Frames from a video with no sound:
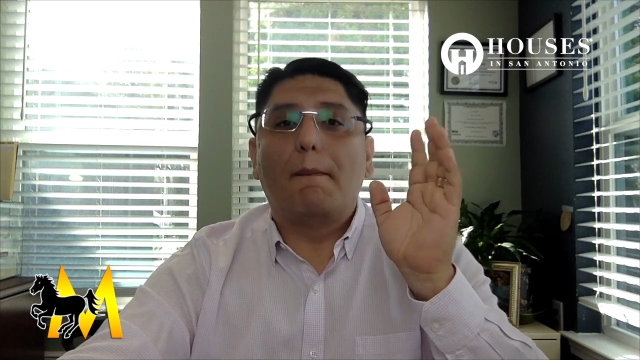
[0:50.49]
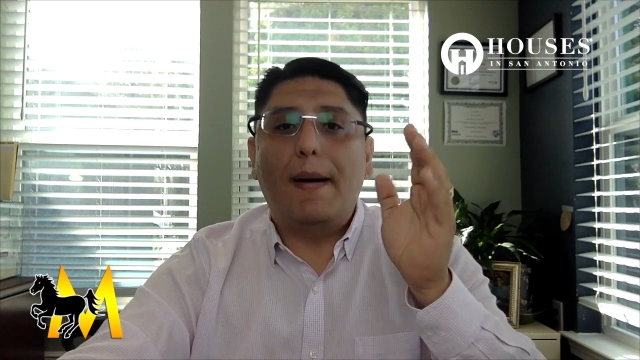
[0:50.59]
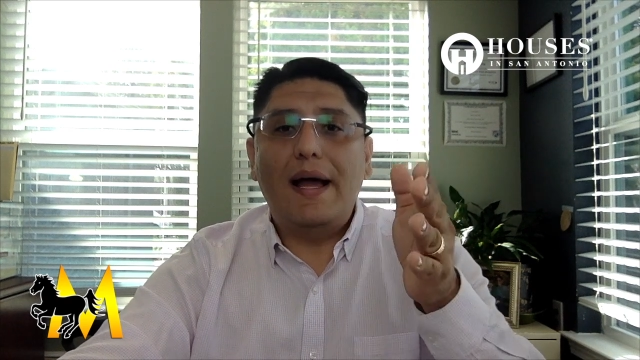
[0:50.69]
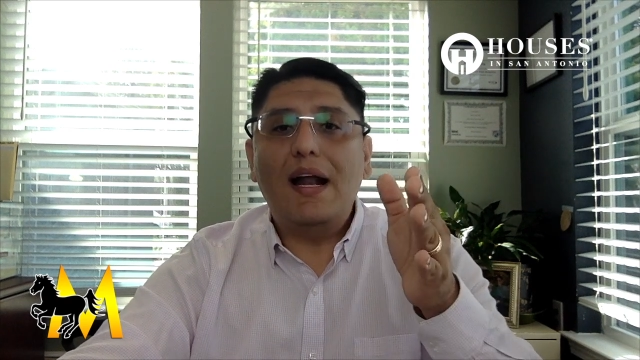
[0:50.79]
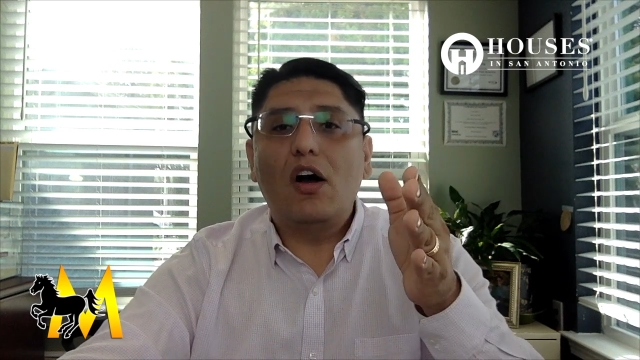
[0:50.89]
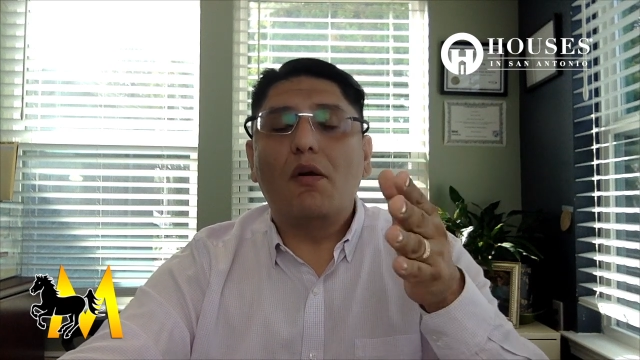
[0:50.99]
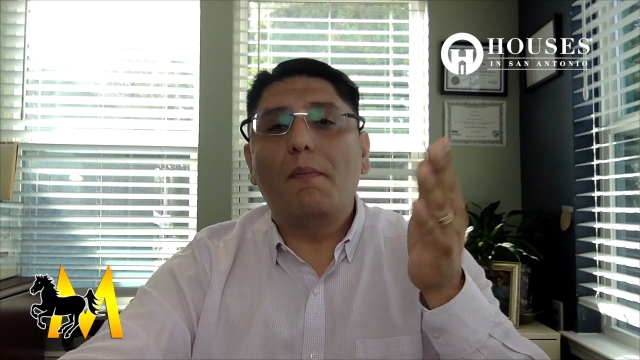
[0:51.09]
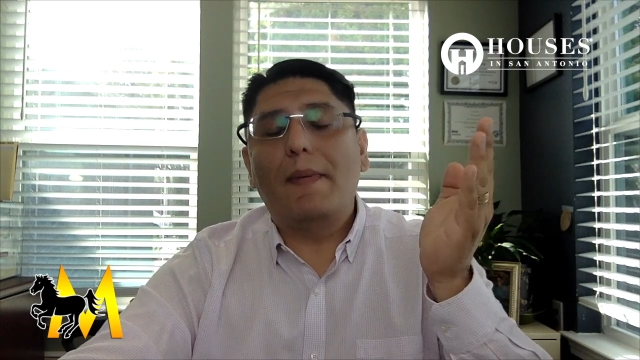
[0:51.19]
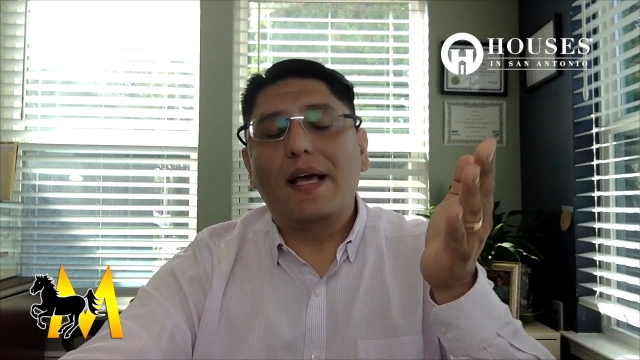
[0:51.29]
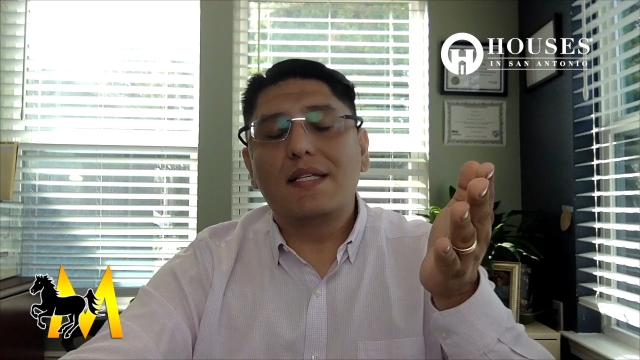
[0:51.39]
Buying a
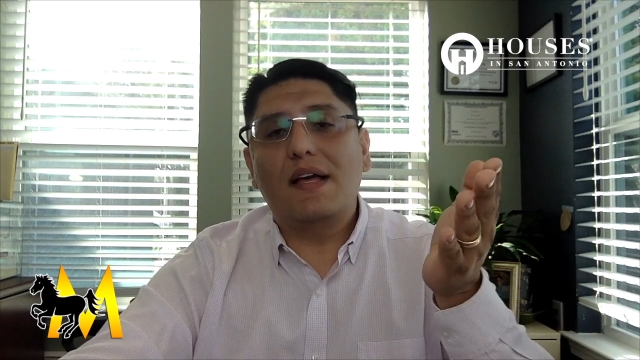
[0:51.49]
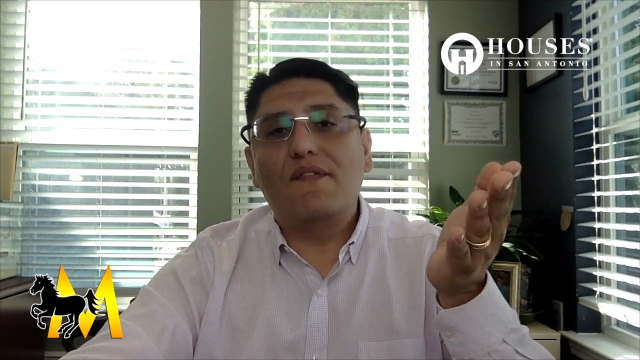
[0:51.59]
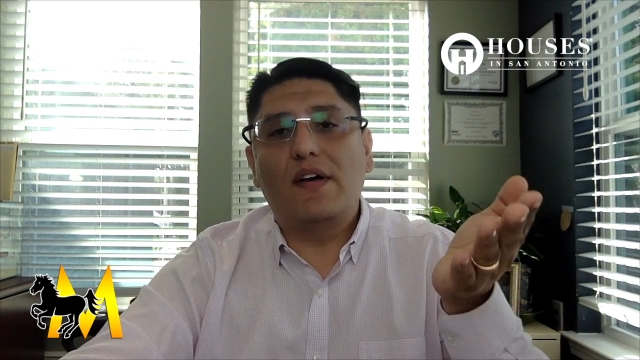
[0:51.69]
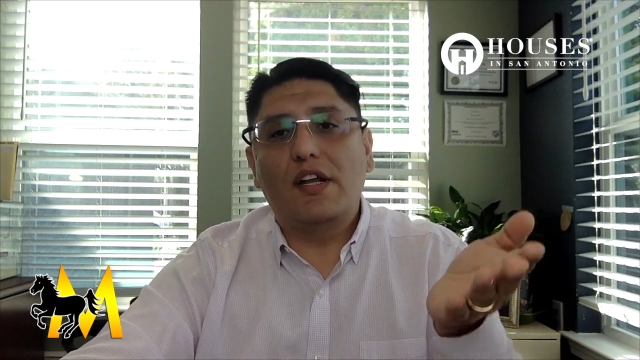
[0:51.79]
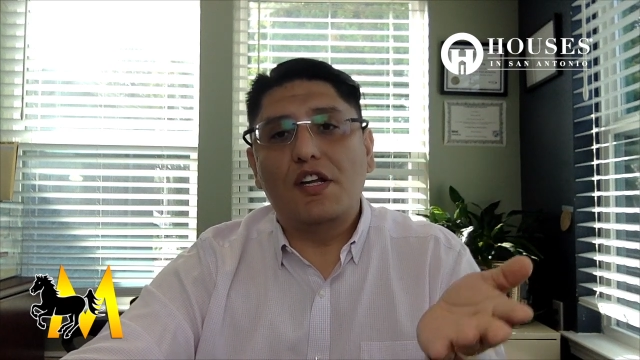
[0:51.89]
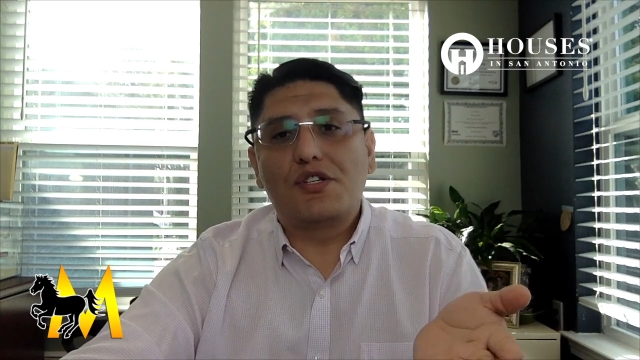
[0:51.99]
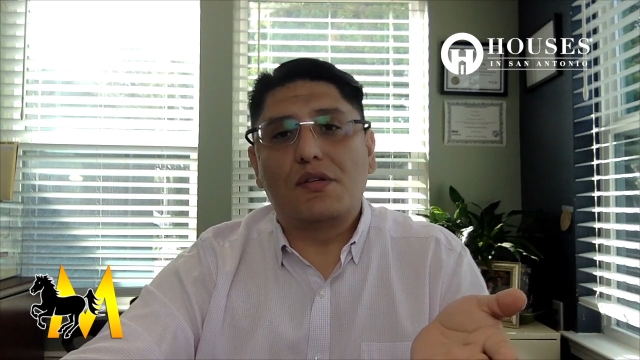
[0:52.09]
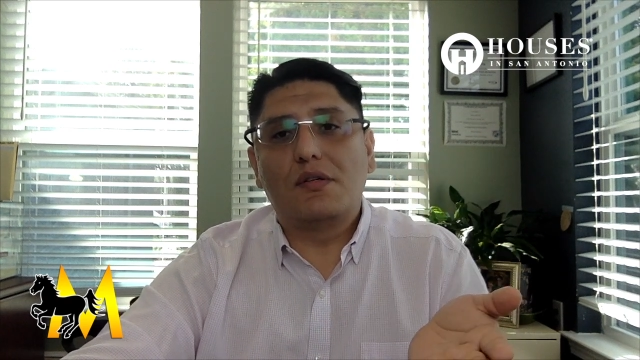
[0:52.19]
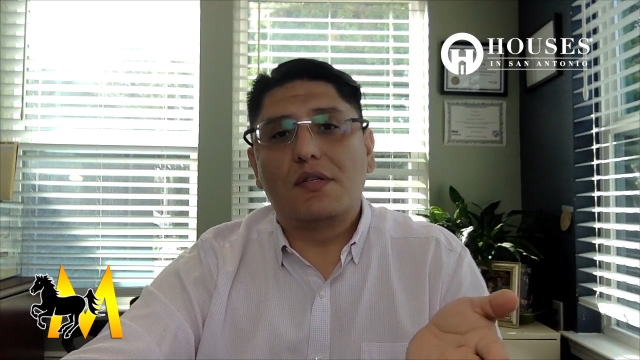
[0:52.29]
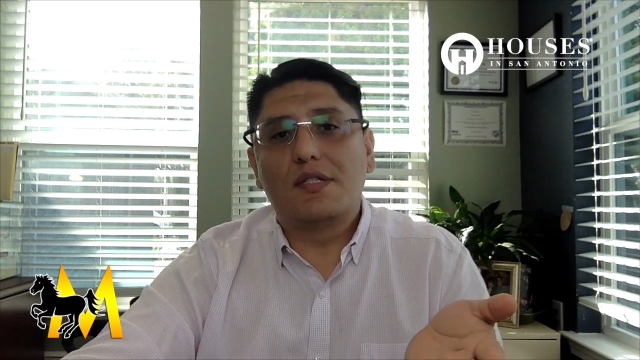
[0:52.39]
home makes a
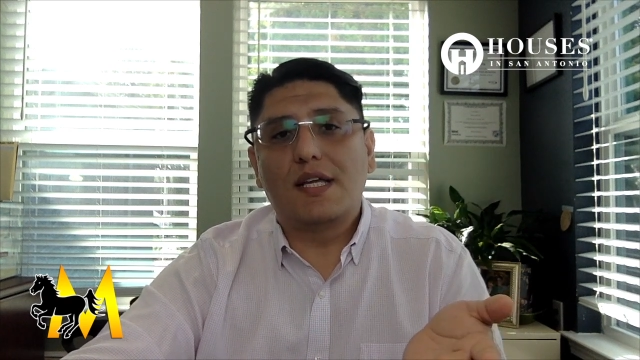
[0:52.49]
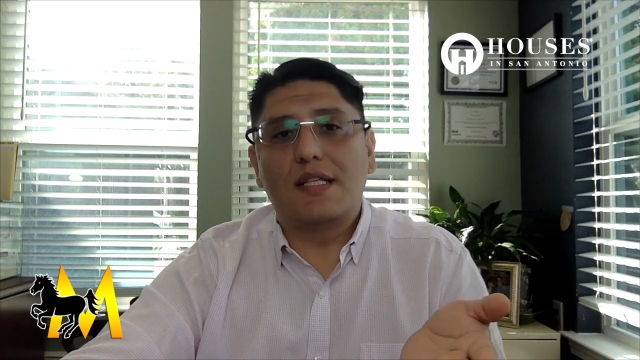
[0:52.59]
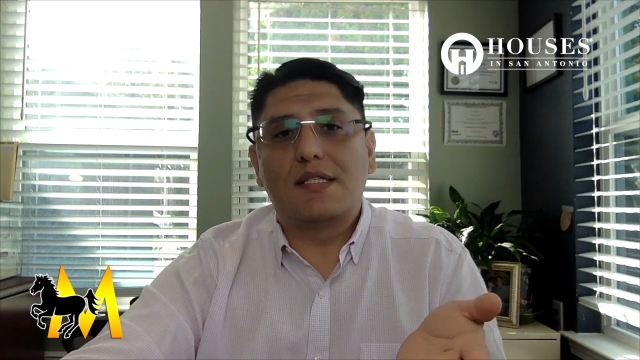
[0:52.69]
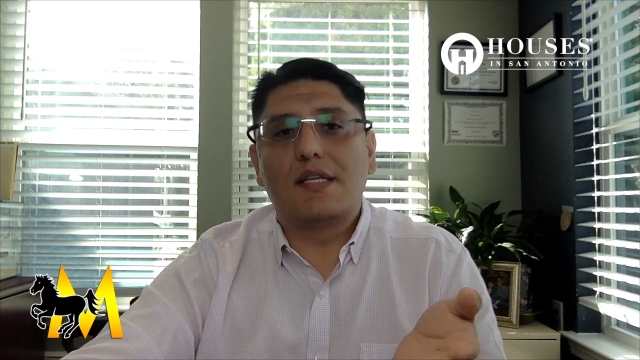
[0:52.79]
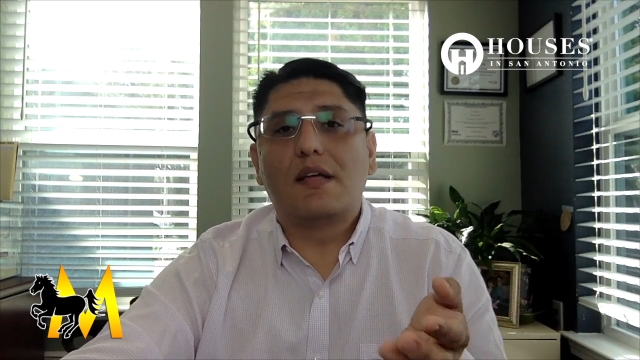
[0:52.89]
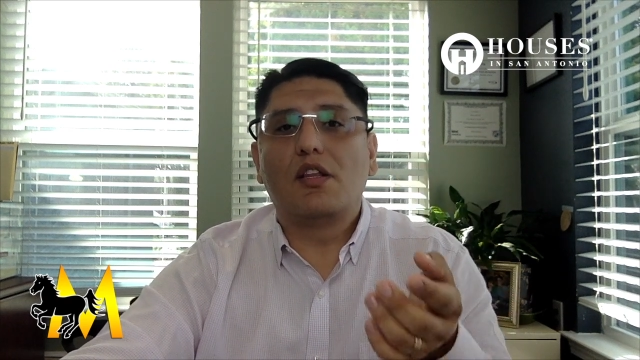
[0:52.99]
financial sense.